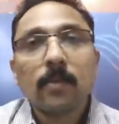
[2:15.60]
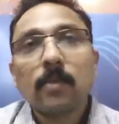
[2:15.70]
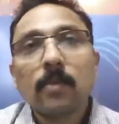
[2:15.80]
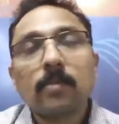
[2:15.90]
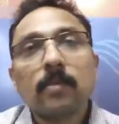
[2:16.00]

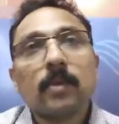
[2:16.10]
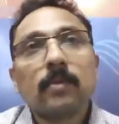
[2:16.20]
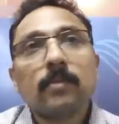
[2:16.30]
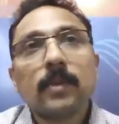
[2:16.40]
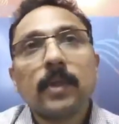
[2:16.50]

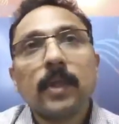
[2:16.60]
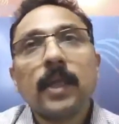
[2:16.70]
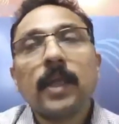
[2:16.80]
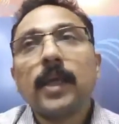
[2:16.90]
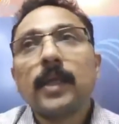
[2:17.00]
So
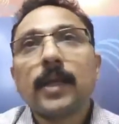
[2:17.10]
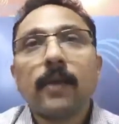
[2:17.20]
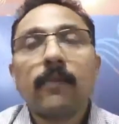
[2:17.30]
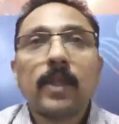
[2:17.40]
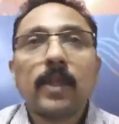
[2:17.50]
earlier
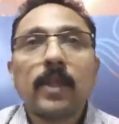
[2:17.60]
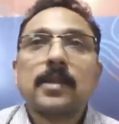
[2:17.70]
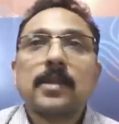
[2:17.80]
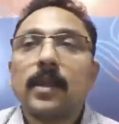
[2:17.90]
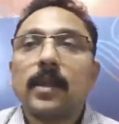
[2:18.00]
time we can
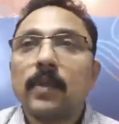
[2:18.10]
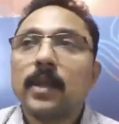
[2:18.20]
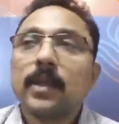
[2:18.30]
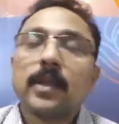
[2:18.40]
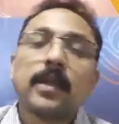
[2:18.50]
see that
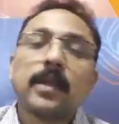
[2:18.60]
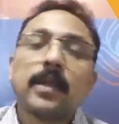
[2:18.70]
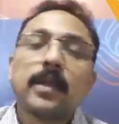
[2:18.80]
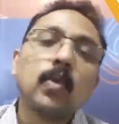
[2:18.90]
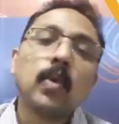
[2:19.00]
we
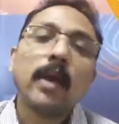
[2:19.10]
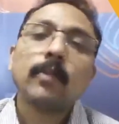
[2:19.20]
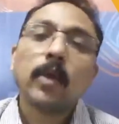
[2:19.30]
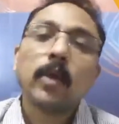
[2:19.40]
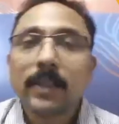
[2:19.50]
need to have a
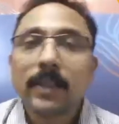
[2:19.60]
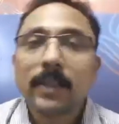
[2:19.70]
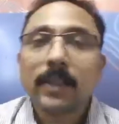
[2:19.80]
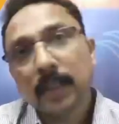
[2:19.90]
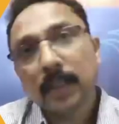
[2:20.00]
protection
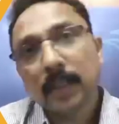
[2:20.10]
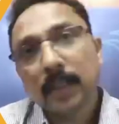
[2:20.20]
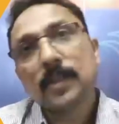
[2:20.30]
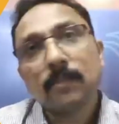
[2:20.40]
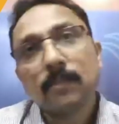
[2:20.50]

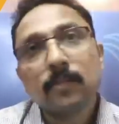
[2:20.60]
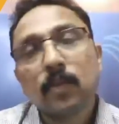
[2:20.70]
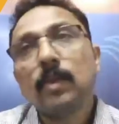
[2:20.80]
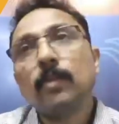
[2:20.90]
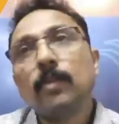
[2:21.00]
mechanism to
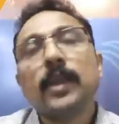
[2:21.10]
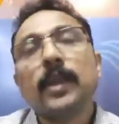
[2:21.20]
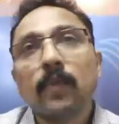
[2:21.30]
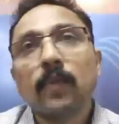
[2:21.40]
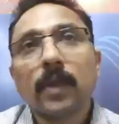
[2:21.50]
be built in
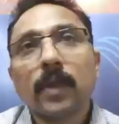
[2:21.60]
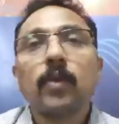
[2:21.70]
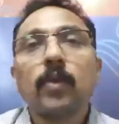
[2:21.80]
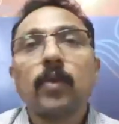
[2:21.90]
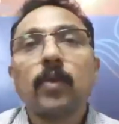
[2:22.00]
for
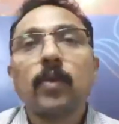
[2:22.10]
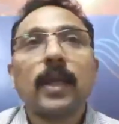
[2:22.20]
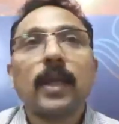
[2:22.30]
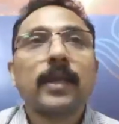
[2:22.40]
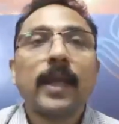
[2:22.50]
computer,
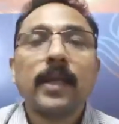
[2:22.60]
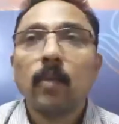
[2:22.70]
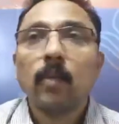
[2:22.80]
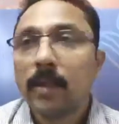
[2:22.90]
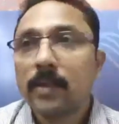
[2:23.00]
like
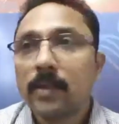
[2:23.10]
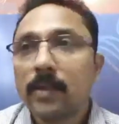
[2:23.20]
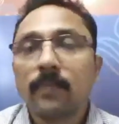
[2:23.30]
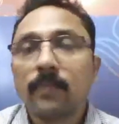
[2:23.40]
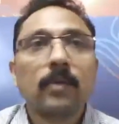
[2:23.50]
antivirus,
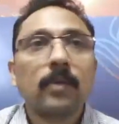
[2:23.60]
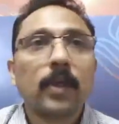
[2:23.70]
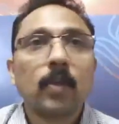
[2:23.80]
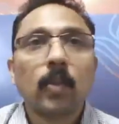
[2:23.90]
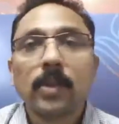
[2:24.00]
for
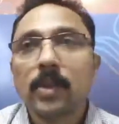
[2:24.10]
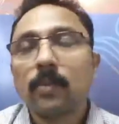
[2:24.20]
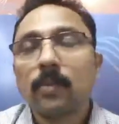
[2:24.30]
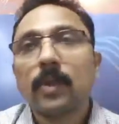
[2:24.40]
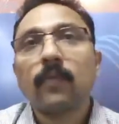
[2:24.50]
network
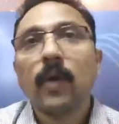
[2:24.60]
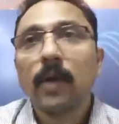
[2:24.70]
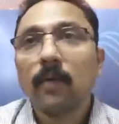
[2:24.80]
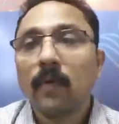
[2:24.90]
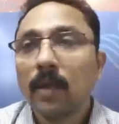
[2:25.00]
security
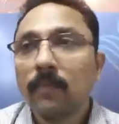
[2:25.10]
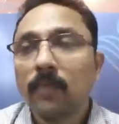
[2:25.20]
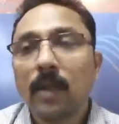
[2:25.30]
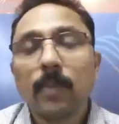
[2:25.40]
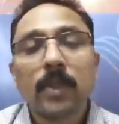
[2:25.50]
firewall,
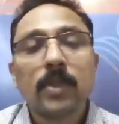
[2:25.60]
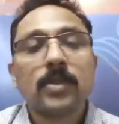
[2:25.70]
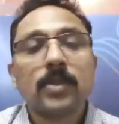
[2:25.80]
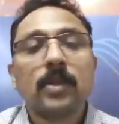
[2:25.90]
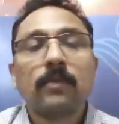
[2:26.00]
for
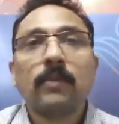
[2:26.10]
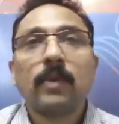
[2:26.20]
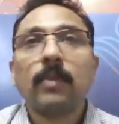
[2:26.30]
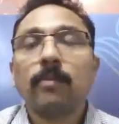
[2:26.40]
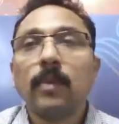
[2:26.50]
application
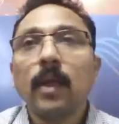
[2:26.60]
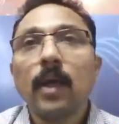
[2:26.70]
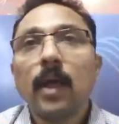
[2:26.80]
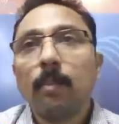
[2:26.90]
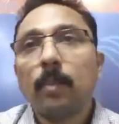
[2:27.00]
web
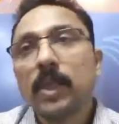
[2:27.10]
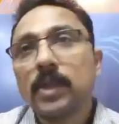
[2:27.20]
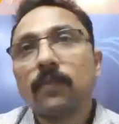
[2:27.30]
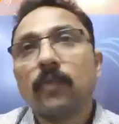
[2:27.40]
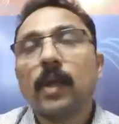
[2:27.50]

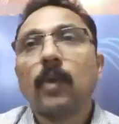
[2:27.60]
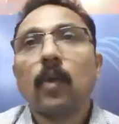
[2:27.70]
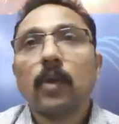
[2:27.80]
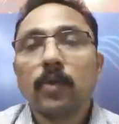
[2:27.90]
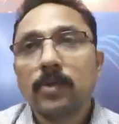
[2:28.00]
application firewall,
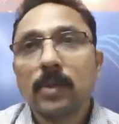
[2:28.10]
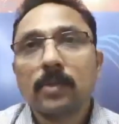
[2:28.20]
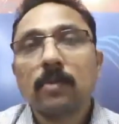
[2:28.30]
all those things.